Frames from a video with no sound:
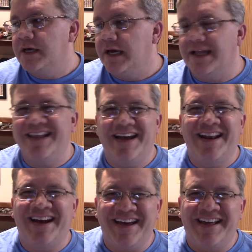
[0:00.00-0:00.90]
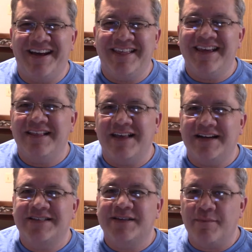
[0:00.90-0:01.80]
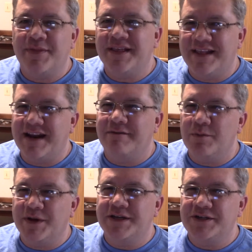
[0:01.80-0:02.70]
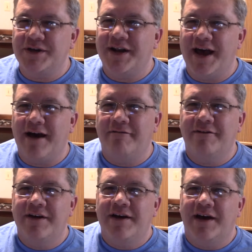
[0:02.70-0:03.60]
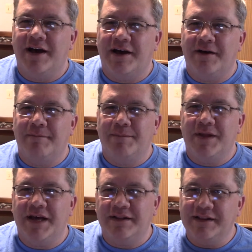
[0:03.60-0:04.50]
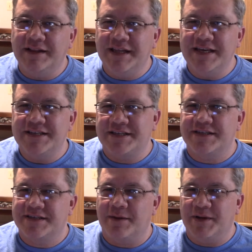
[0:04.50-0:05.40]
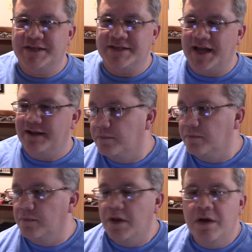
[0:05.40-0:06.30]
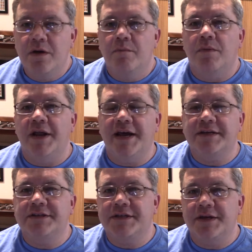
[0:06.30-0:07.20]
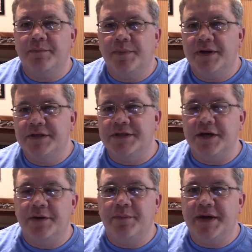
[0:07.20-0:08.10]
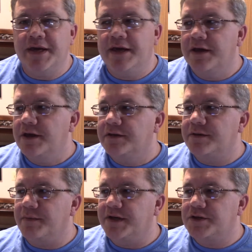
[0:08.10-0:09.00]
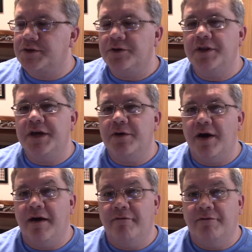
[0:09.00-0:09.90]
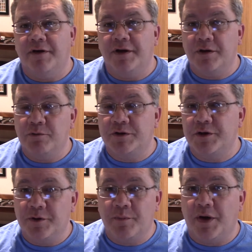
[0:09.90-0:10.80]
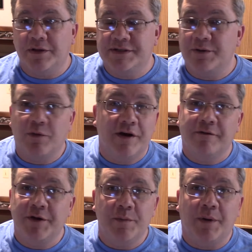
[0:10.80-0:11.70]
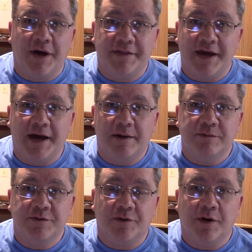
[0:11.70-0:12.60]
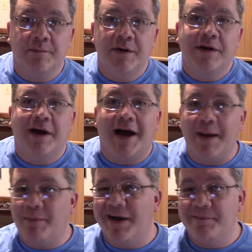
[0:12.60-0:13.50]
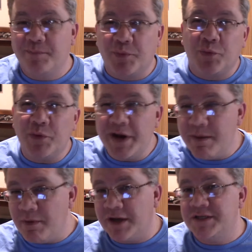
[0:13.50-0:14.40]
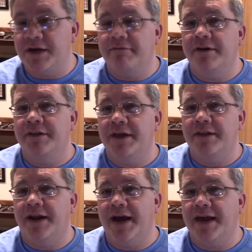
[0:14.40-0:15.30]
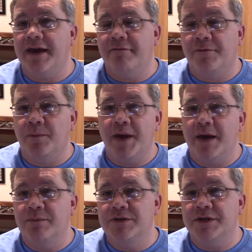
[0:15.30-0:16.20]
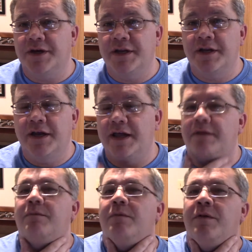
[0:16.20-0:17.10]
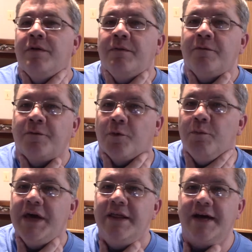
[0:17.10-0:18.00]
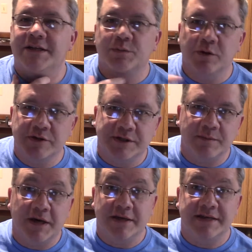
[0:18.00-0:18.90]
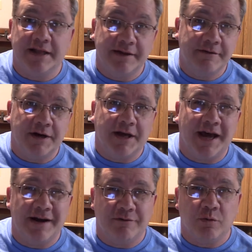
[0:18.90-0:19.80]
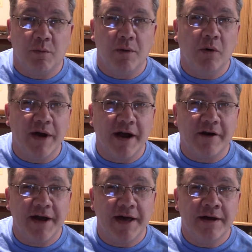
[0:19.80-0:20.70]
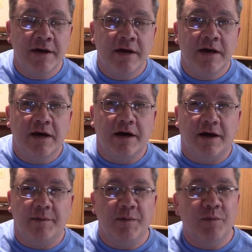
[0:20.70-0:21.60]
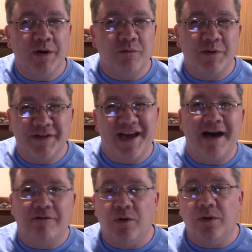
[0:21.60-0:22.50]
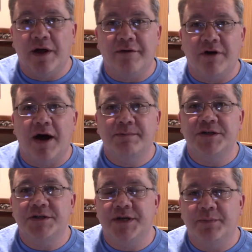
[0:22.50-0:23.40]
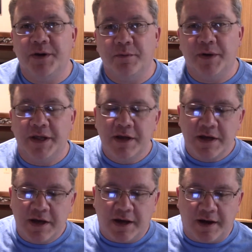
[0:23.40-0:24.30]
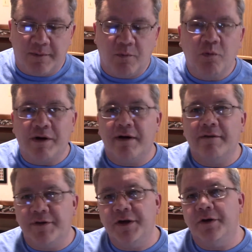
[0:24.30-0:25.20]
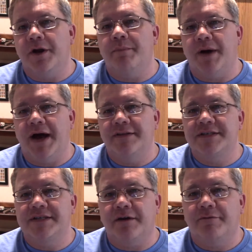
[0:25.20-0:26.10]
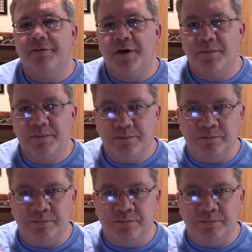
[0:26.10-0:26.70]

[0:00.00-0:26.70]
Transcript: And I think that's something that everybody should have, at least to some extent. My next tip is going to be to make sure that you have a good return policy wherever you bought the items from. I buy pretty much everything that I get from Amazon, and for me that's mostly because I live in a kind of a remote area. We don't really have a whole lot of options up here, but wherever you're going to buy the stuff from,